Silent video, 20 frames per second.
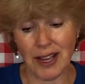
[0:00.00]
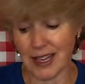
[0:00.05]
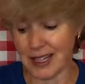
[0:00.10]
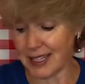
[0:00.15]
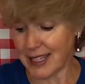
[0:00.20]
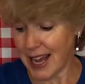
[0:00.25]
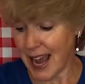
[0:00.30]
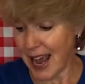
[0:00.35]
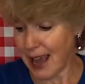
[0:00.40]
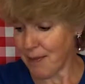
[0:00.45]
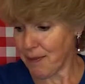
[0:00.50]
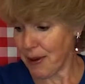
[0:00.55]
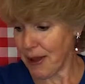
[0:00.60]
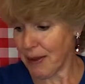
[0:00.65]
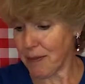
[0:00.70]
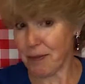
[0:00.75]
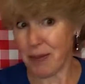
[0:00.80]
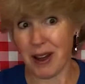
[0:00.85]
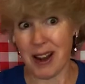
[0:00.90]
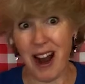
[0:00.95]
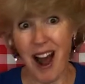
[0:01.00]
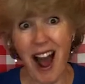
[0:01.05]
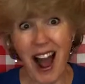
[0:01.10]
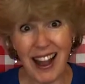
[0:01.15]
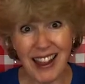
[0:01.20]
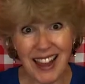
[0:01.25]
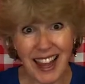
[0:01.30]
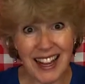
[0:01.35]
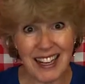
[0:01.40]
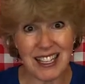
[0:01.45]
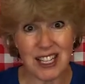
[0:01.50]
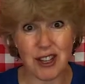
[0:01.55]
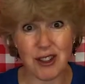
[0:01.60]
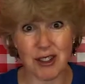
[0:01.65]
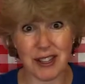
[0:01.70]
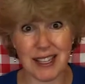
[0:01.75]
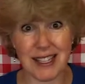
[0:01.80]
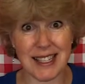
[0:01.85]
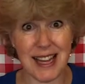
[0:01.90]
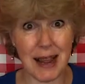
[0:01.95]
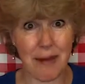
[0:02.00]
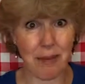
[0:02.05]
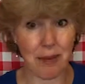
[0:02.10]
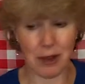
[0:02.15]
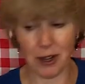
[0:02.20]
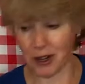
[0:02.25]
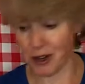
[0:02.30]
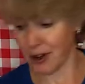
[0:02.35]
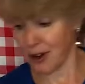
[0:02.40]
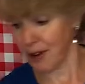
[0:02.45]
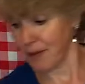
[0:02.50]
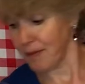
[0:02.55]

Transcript: tape it, but I like to use a stapler.